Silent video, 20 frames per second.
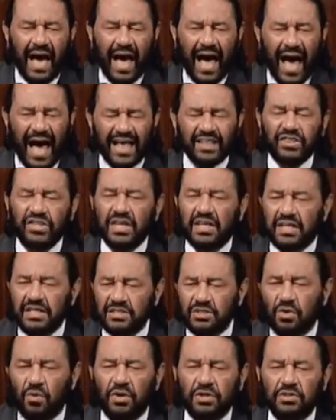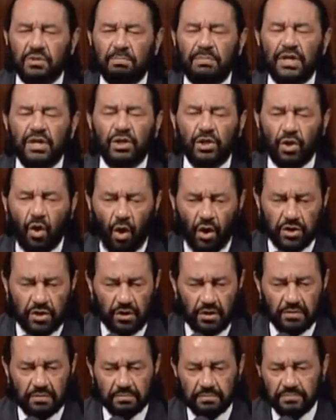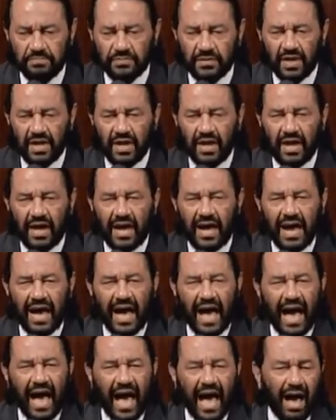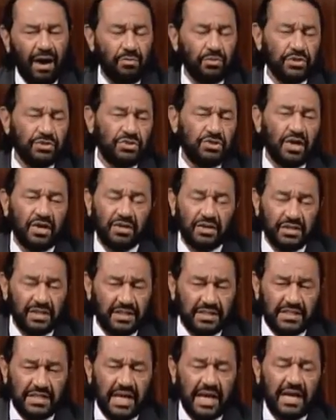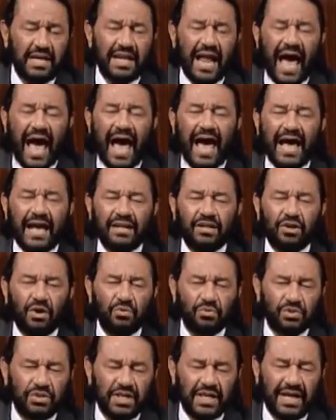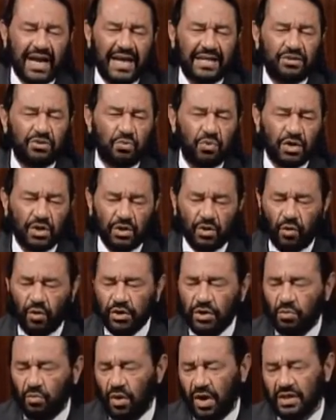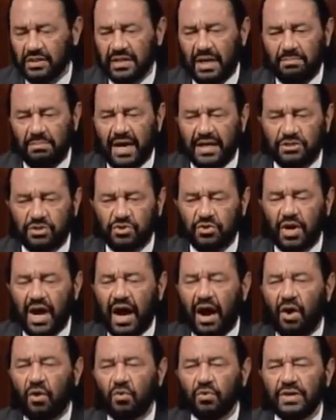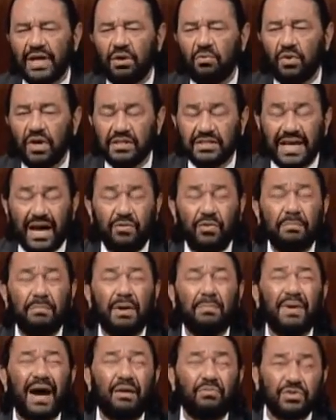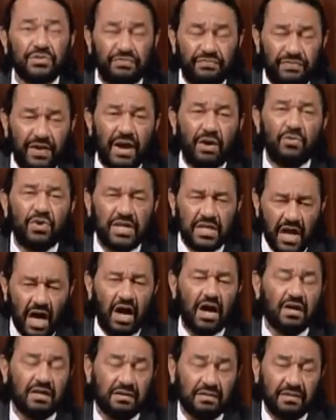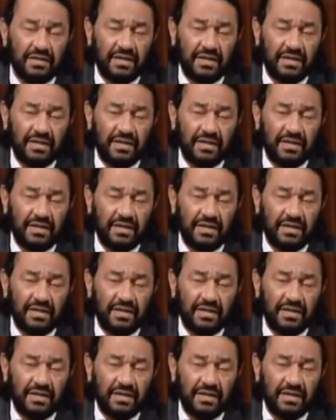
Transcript: I think he's going to be a lawyer. I was younger than 10. I don't think I knew what a lawyer was. I'm not sure how old I was. I remember I was very young.